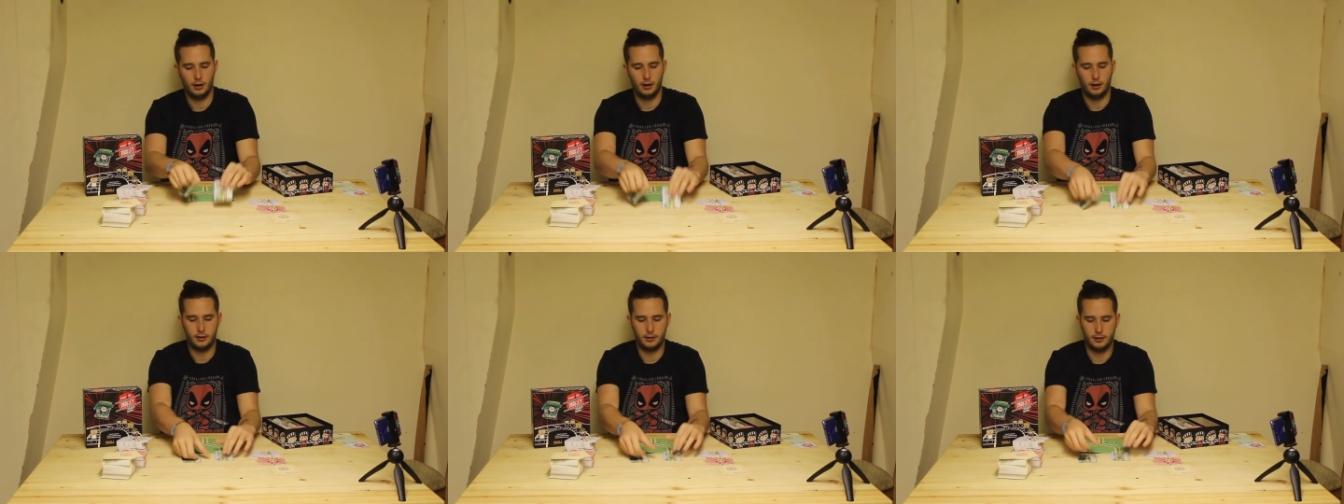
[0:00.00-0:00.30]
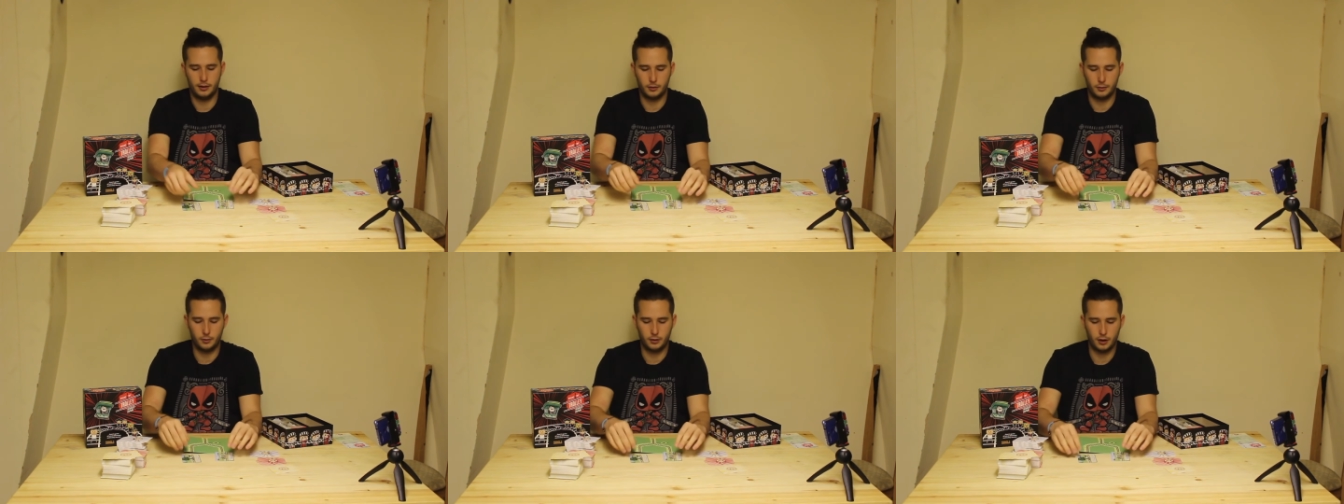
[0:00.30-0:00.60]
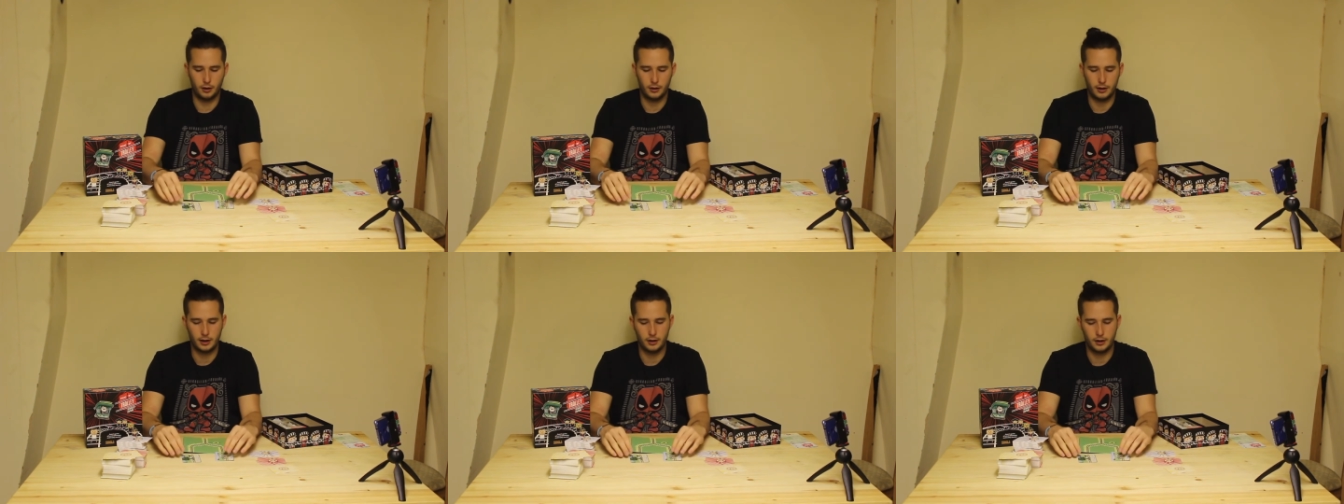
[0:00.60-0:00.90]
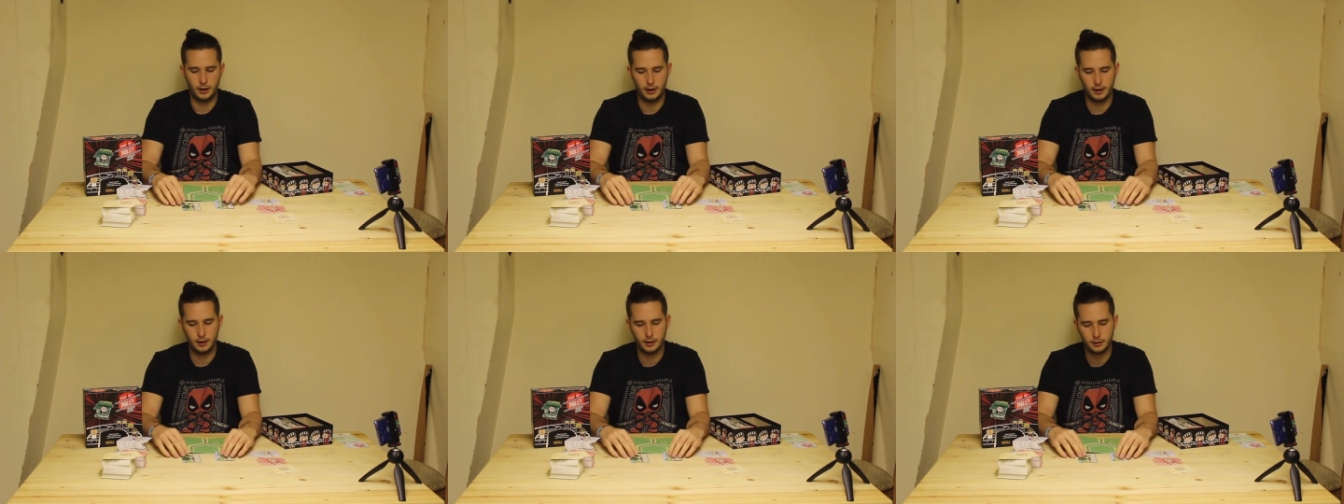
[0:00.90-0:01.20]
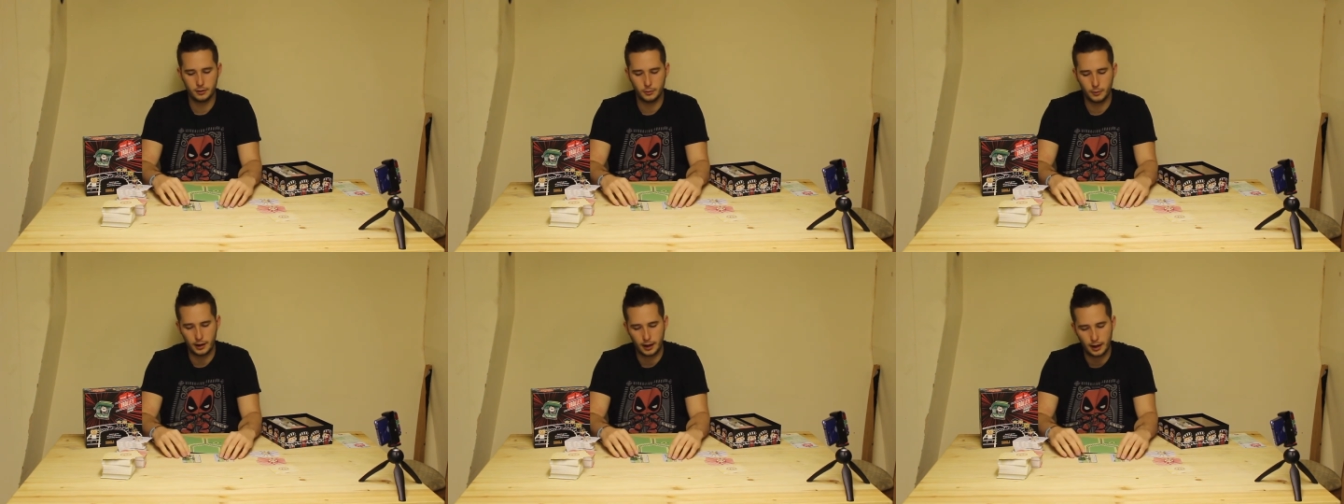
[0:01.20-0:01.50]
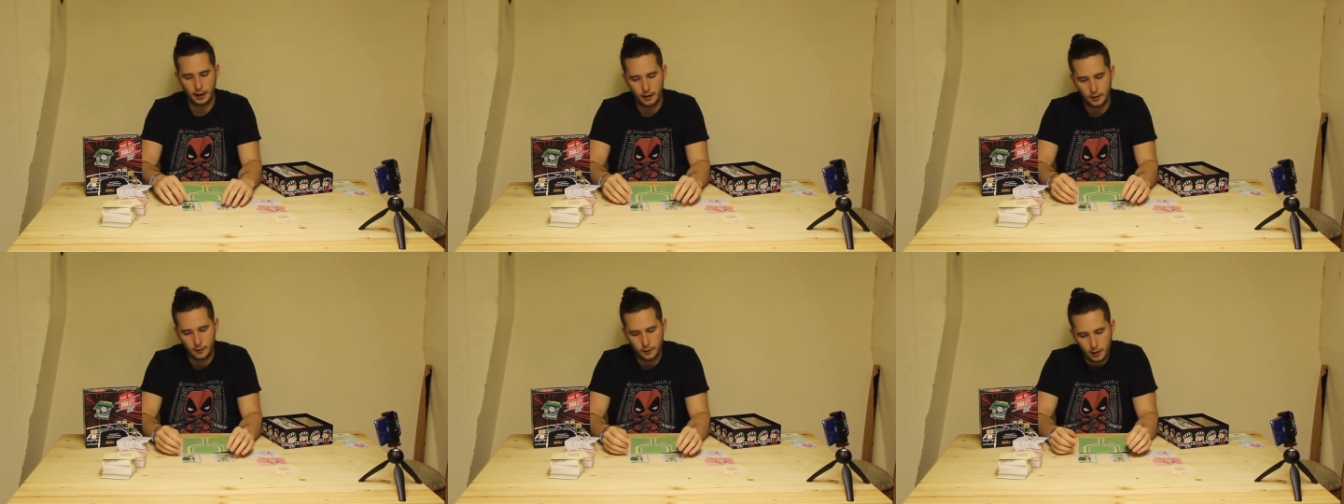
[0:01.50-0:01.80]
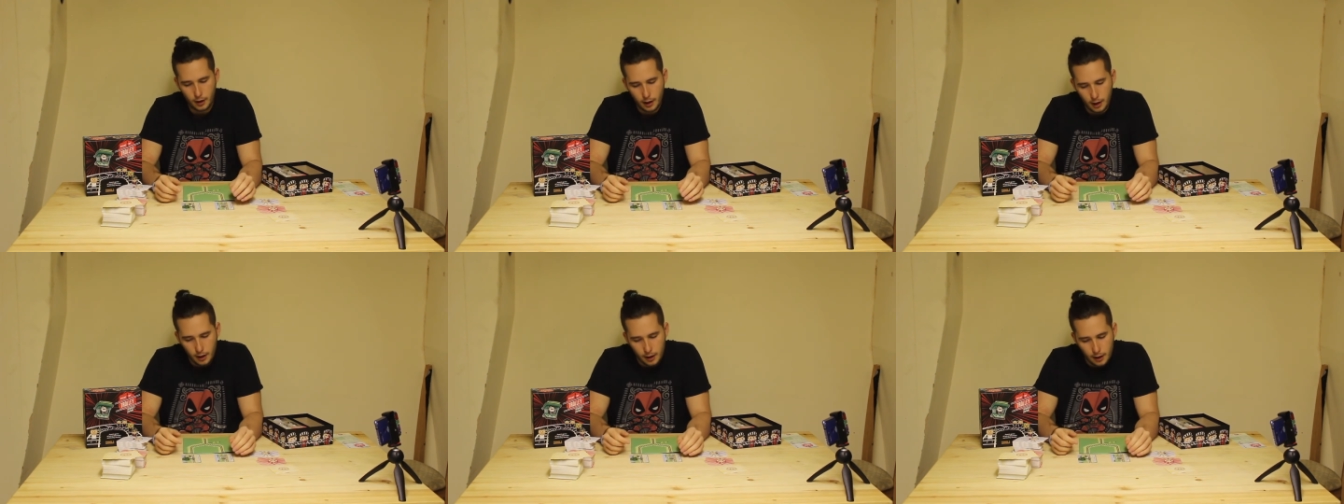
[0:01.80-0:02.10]
So this would go down here, so we have
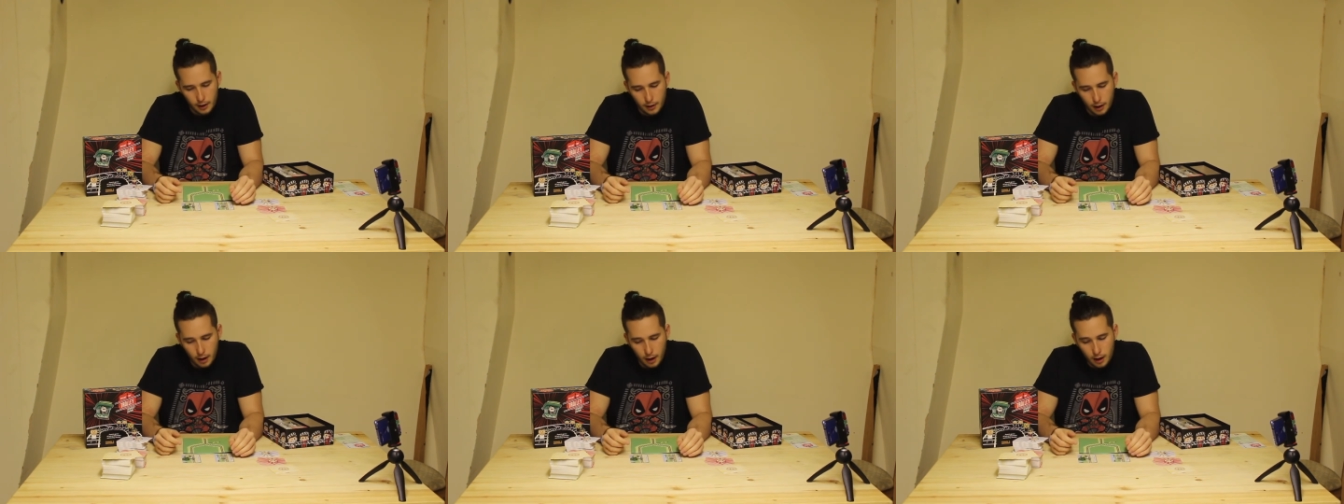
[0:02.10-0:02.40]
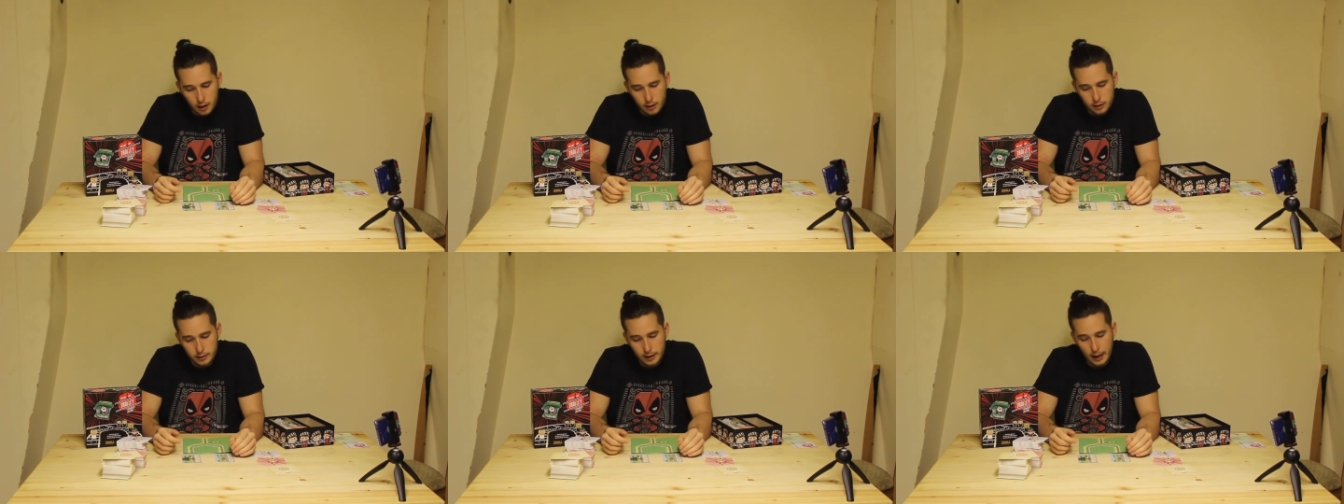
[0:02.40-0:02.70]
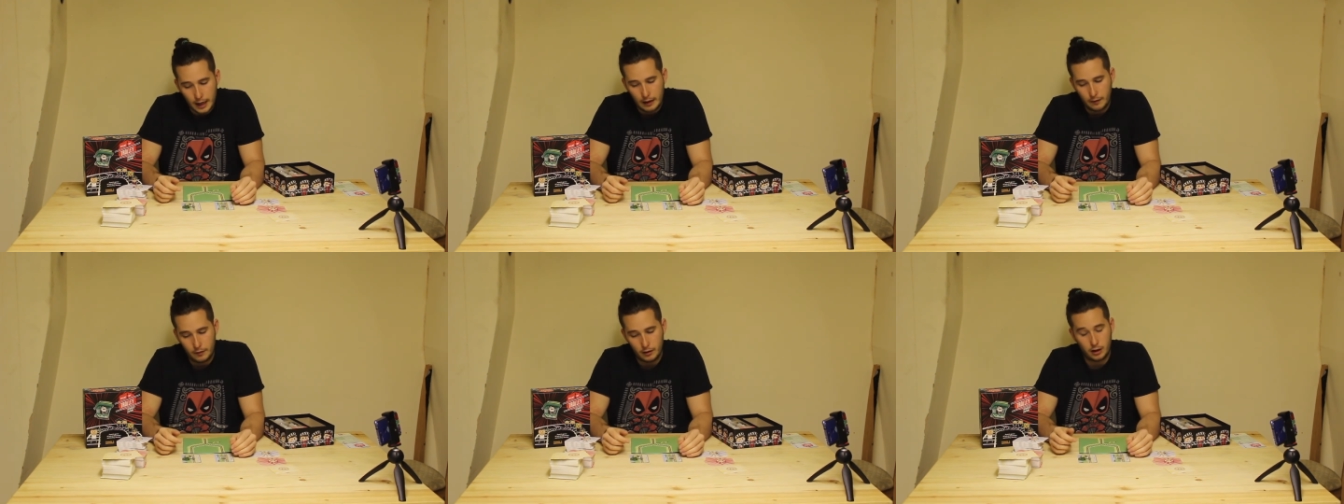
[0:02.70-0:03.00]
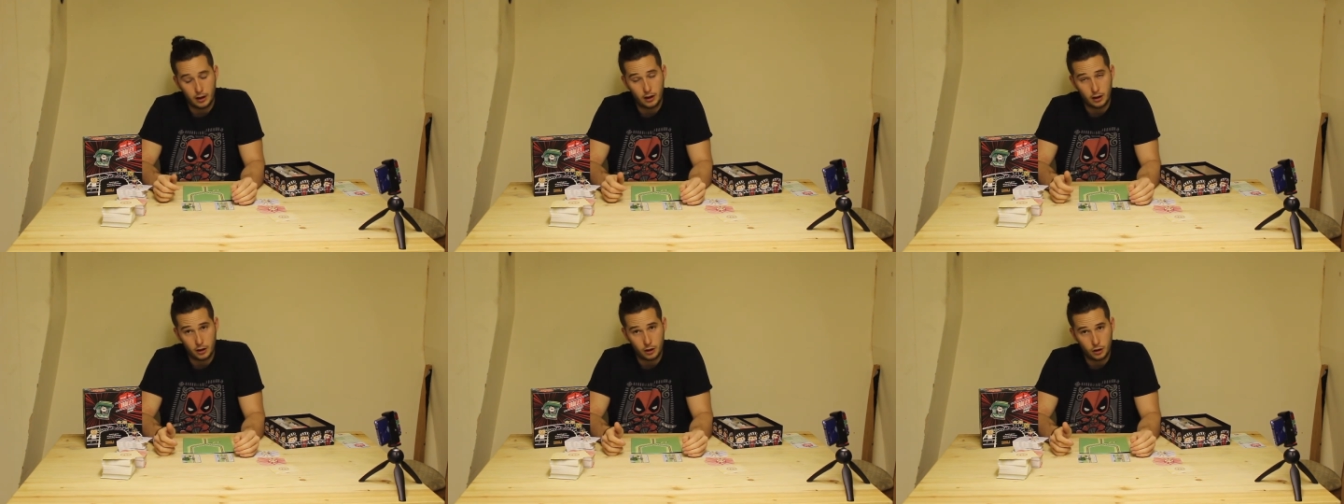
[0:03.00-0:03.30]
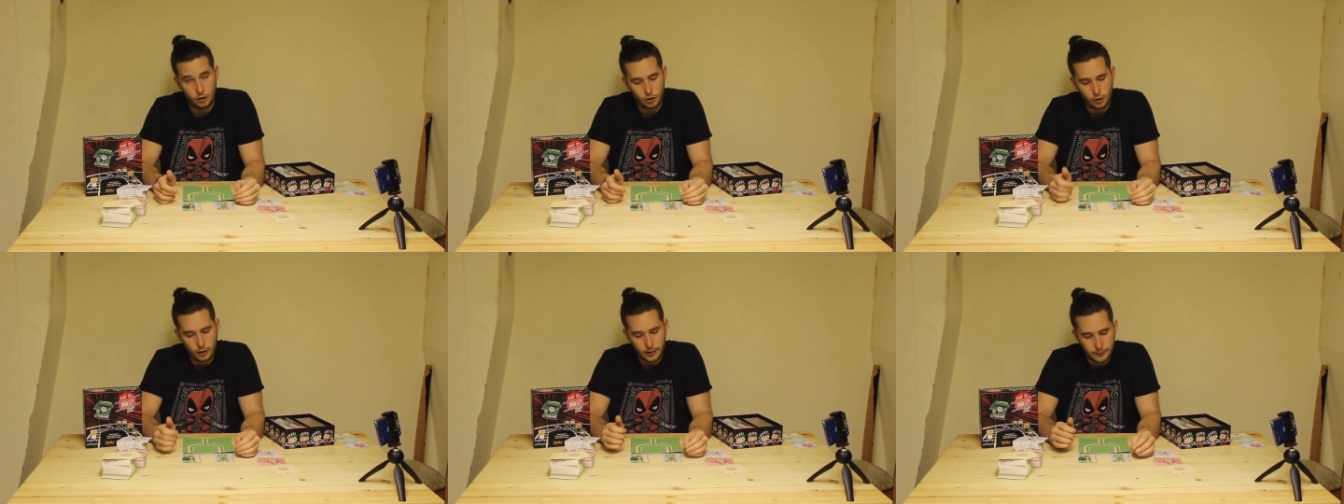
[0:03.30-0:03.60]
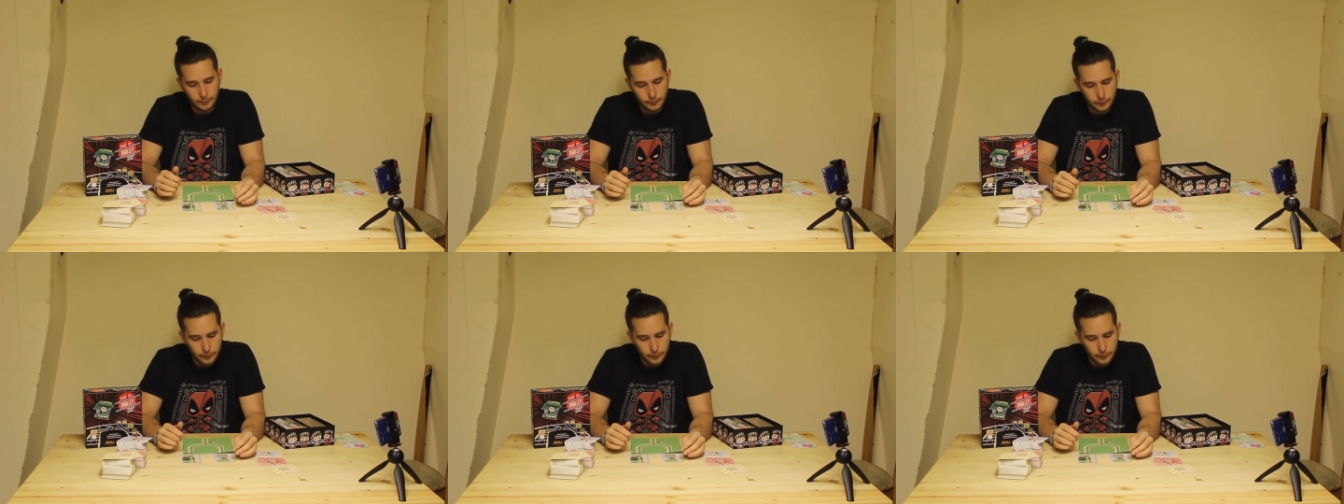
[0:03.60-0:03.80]
the last avocado tree